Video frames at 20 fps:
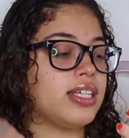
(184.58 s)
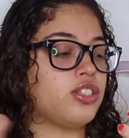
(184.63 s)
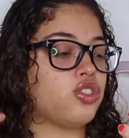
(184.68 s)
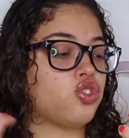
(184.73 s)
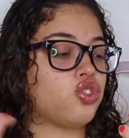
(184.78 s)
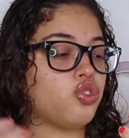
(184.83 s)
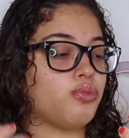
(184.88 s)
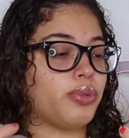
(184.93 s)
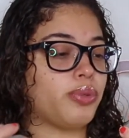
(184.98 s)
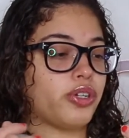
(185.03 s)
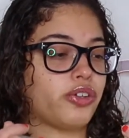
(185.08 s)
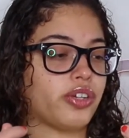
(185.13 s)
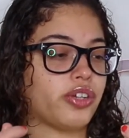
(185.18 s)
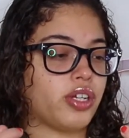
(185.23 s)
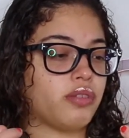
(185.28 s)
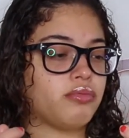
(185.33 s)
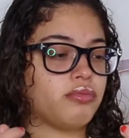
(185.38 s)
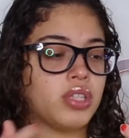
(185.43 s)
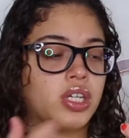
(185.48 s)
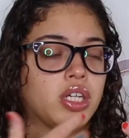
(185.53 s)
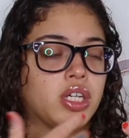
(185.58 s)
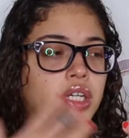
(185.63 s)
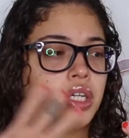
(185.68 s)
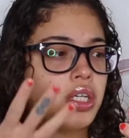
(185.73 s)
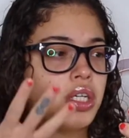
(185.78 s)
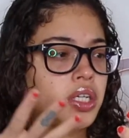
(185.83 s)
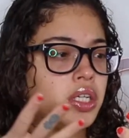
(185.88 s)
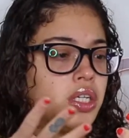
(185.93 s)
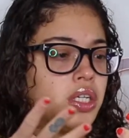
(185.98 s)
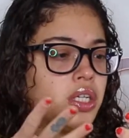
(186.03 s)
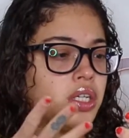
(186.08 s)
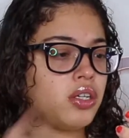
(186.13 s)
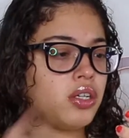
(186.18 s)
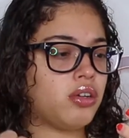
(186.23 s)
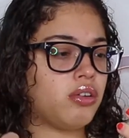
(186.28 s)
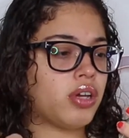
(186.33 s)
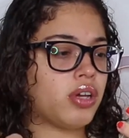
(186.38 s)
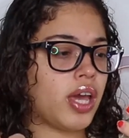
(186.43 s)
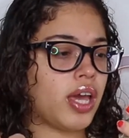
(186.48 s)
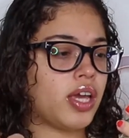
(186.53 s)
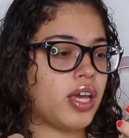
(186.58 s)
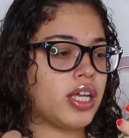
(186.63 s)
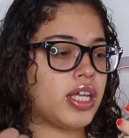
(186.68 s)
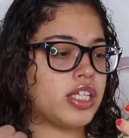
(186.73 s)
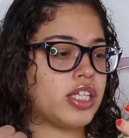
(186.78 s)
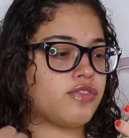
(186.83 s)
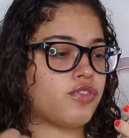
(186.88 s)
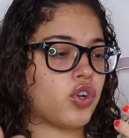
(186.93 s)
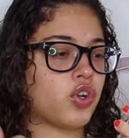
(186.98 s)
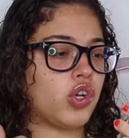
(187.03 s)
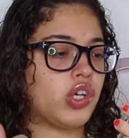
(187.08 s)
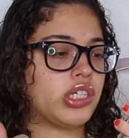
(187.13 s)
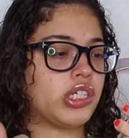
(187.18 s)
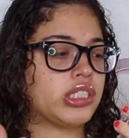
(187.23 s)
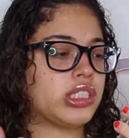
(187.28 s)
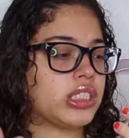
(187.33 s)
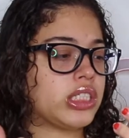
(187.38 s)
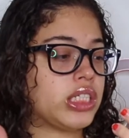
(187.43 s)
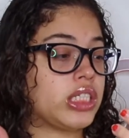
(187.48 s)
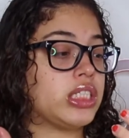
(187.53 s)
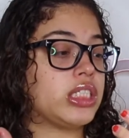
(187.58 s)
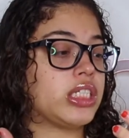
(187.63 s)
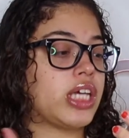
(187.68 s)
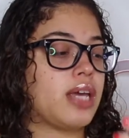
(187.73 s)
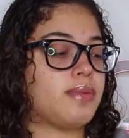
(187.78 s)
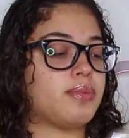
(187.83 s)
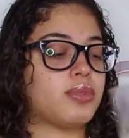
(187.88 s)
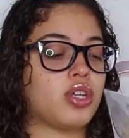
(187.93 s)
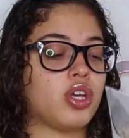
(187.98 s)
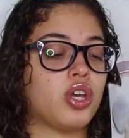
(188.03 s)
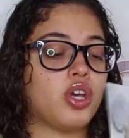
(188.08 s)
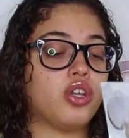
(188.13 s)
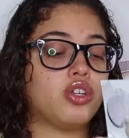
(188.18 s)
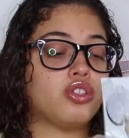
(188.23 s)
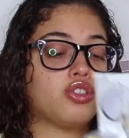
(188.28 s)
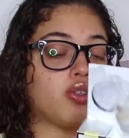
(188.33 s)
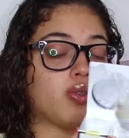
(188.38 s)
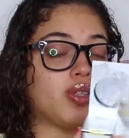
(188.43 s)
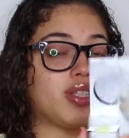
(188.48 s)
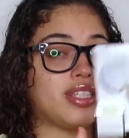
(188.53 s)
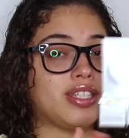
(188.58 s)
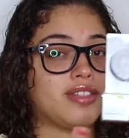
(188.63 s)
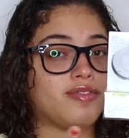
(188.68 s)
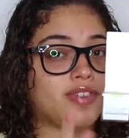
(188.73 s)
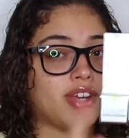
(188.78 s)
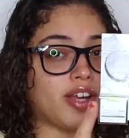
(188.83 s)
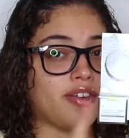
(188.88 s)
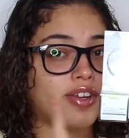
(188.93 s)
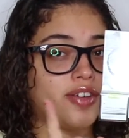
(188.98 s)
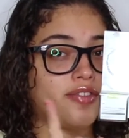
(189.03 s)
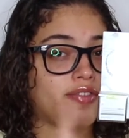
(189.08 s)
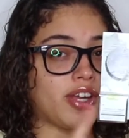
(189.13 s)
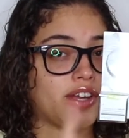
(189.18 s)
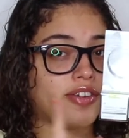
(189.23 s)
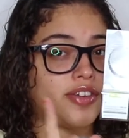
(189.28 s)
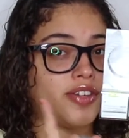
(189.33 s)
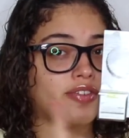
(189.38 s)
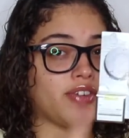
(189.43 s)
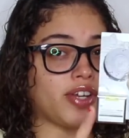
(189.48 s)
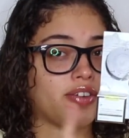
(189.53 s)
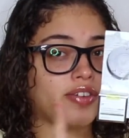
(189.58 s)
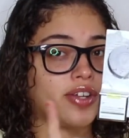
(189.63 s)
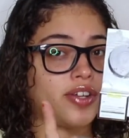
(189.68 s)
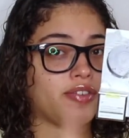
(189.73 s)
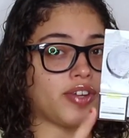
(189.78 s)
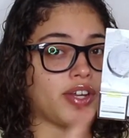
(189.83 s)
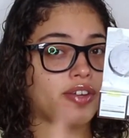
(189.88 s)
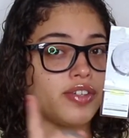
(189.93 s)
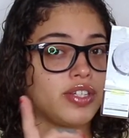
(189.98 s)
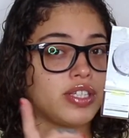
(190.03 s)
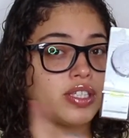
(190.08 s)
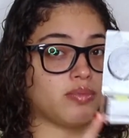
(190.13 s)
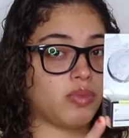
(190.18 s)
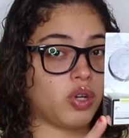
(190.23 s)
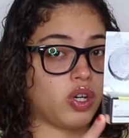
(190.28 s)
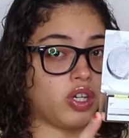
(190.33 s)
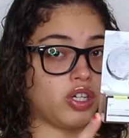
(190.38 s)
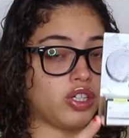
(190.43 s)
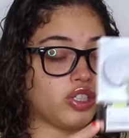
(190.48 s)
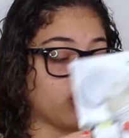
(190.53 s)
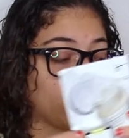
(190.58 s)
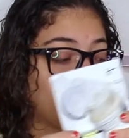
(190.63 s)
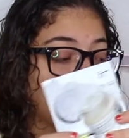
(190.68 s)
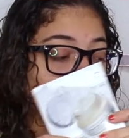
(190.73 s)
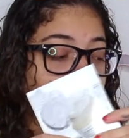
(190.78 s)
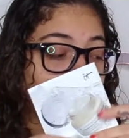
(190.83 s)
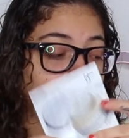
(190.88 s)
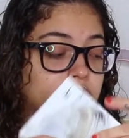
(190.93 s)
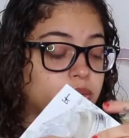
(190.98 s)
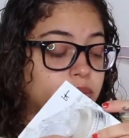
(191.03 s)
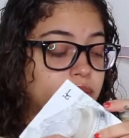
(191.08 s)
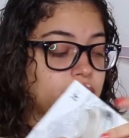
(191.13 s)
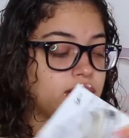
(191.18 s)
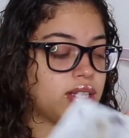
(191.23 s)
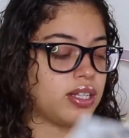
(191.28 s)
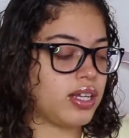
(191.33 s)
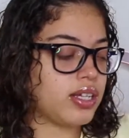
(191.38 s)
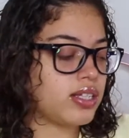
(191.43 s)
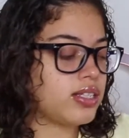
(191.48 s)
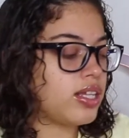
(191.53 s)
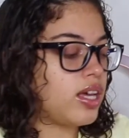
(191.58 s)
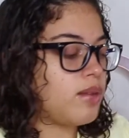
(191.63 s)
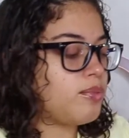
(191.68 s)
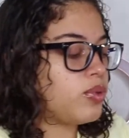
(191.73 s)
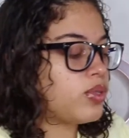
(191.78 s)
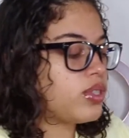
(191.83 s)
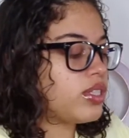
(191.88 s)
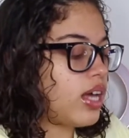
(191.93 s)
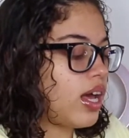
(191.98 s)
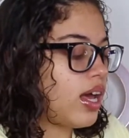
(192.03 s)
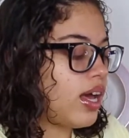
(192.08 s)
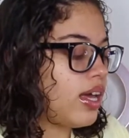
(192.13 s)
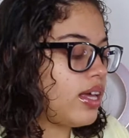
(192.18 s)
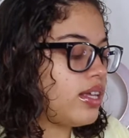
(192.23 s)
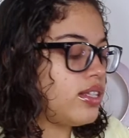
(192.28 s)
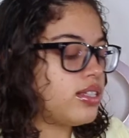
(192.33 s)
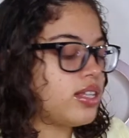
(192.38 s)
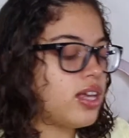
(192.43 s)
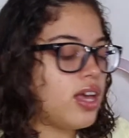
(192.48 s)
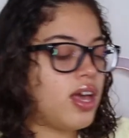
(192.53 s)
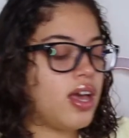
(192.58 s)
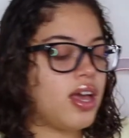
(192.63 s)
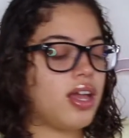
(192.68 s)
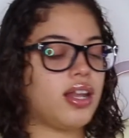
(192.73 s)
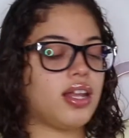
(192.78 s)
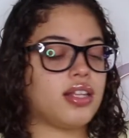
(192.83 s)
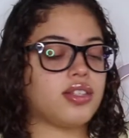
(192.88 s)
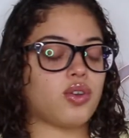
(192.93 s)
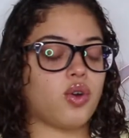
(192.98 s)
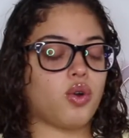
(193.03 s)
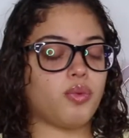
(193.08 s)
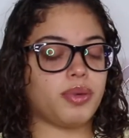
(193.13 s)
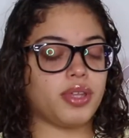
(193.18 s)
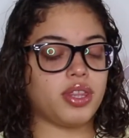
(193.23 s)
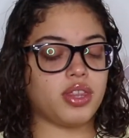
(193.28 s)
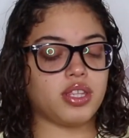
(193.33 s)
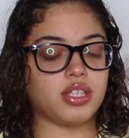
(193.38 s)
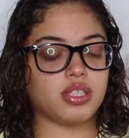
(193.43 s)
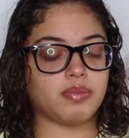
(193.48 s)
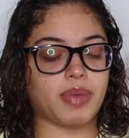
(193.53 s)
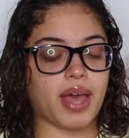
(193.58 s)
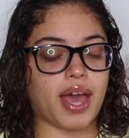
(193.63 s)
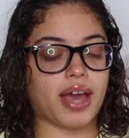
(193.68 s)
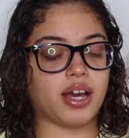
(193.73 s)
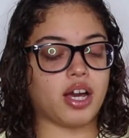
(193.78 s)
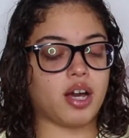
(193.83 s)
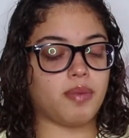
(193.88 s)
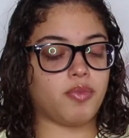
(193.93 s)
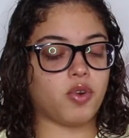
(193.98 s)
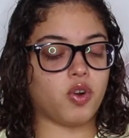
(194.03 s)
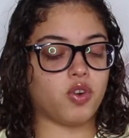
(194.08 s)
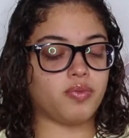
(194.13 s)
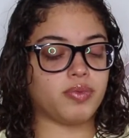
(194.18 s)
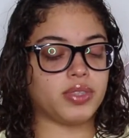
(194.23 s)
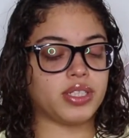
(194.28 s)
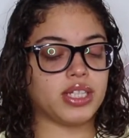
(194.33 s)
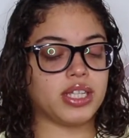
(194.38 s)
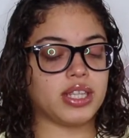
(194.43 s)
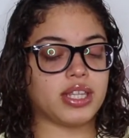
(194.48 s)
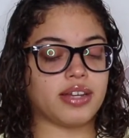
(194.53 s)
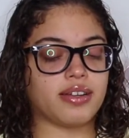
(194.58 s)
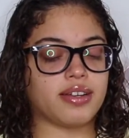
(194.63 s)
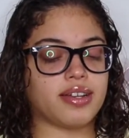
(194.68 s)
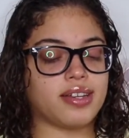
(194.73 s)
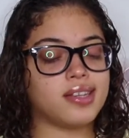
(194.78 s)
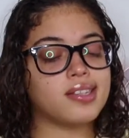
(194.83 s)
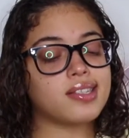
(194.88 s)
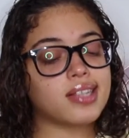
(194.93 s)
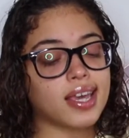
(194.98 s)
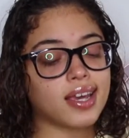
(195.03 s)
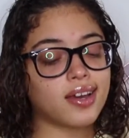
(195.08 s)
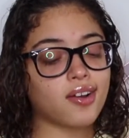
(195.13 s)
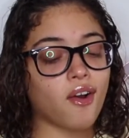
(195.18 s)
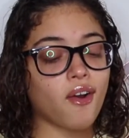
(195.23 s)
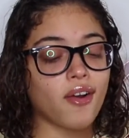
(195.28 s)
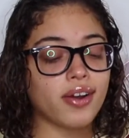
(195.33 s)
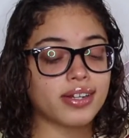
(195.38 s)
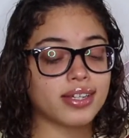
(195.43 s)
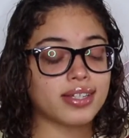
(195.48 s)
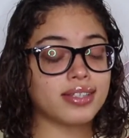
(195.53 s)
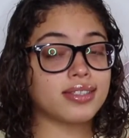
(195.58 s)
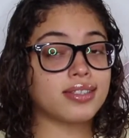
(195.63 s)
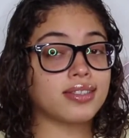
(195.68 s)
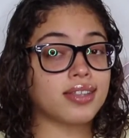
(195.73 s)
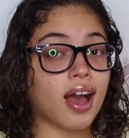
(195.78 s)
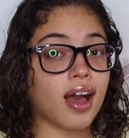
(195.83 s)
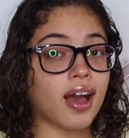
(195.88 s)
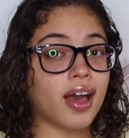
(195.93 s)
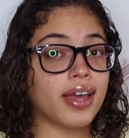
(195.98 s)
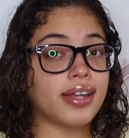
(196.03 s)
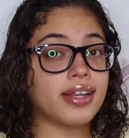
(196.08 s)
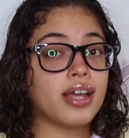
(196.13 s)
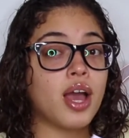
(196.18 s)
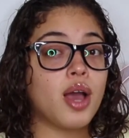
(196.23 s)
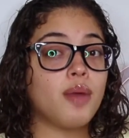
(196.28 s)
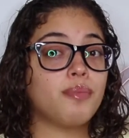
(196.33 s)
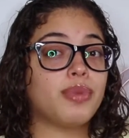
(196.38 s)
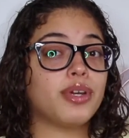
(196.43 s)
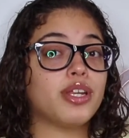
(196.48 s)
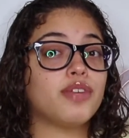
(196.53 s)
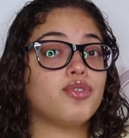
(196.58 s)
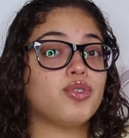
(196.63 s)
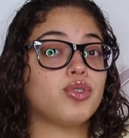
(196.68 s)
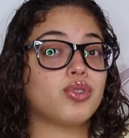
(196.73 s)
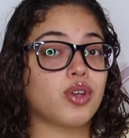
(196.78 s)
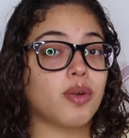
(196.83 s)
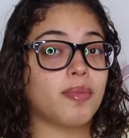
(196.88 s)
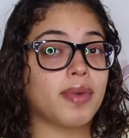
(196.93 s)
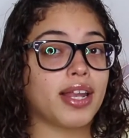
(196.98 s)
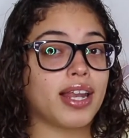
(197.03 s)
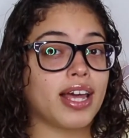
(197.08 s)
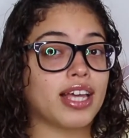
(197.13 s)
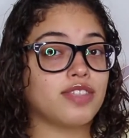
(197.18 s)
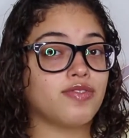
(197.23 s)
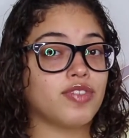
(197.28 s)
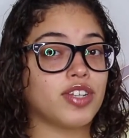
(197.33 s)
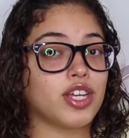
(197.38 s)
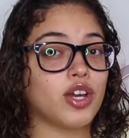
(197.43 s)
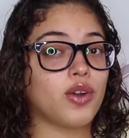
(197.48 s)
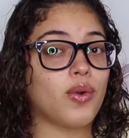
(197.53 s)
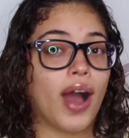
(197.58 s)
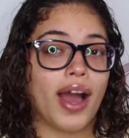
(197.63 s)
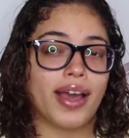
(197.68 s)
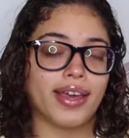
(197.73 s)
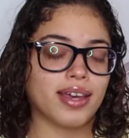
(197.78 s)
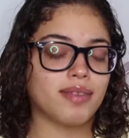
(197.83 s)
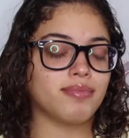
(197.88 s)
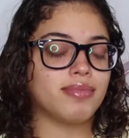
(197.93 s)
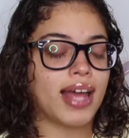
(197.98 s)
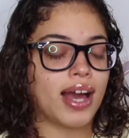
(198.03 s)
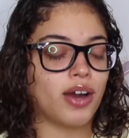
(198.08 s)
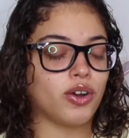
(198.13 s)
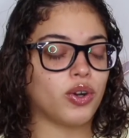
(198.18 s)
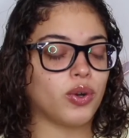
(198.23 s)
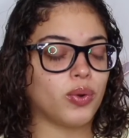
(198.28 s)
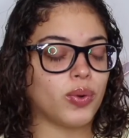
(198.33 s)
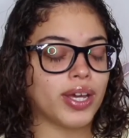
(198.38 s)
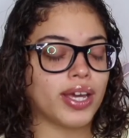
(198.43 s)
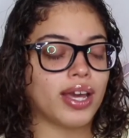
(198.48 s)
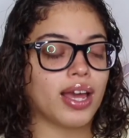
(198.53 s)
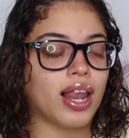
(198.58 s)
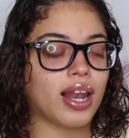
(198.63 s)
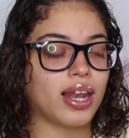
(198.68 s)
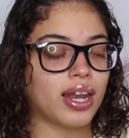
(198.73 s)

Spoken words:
super cream. Okay, it is for all skin types. So this is very, very, very, very small, so it must be a deluxe sample size. Let's open this bag up. Hopefully there is a card inside, but if you saw my last video, I am now going